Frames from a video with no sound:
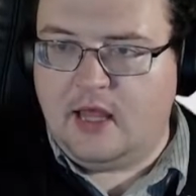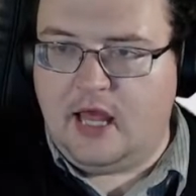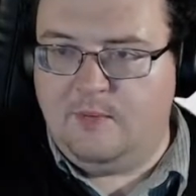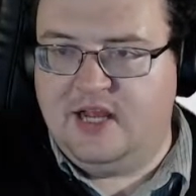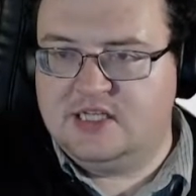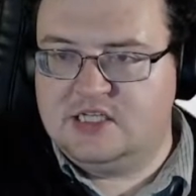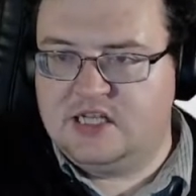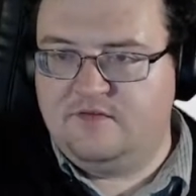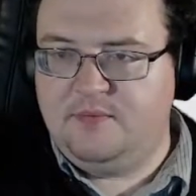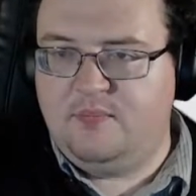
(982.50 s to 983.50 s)
And we get this
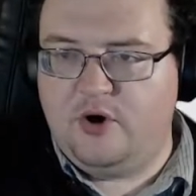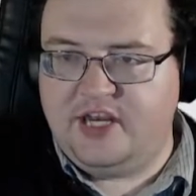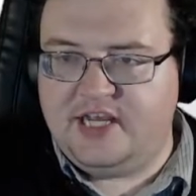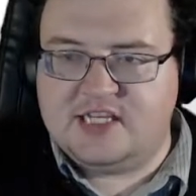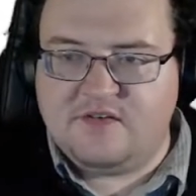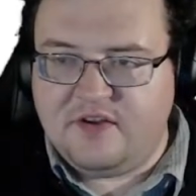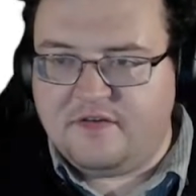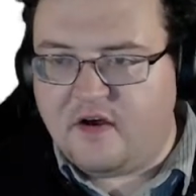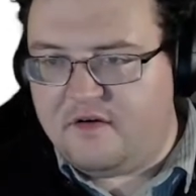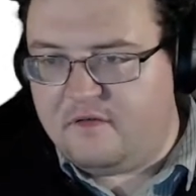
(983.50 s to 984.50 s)
lovely point here,
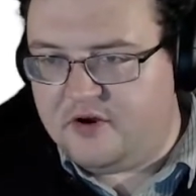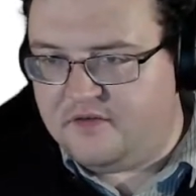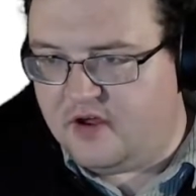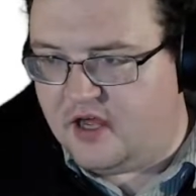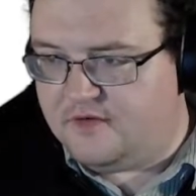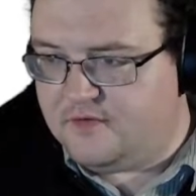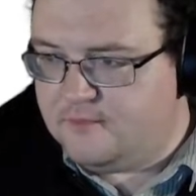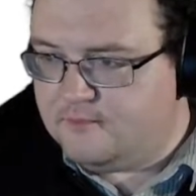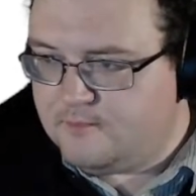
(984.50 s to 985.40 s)
75, 45.